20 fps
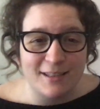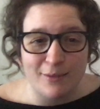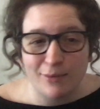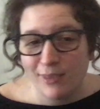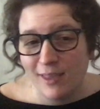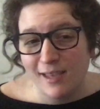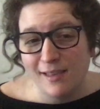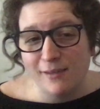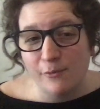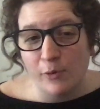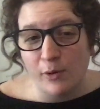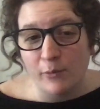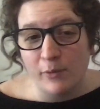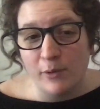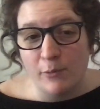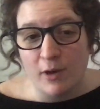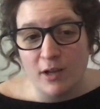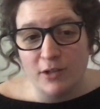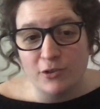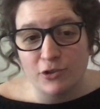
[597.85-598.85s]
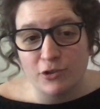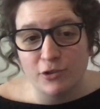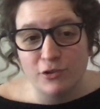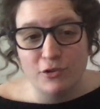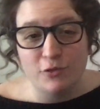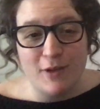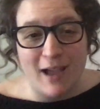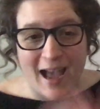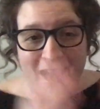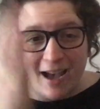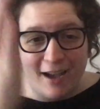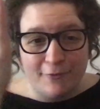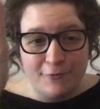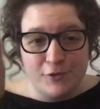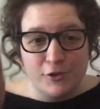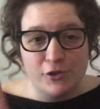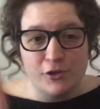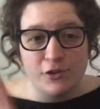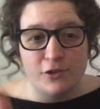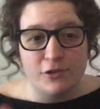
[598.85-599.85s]
thing we want you to do
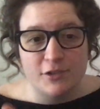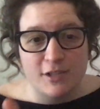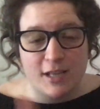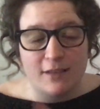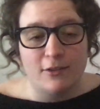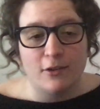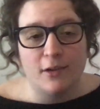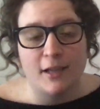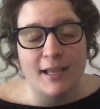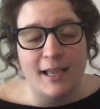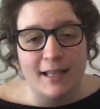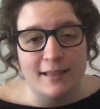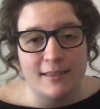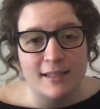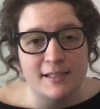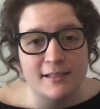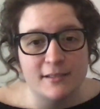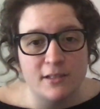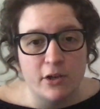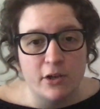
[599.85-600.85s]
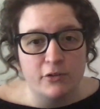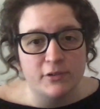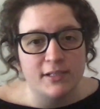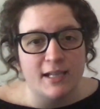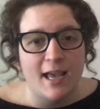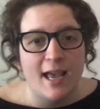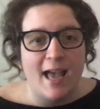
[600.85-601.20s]
after you're done looking at these notes,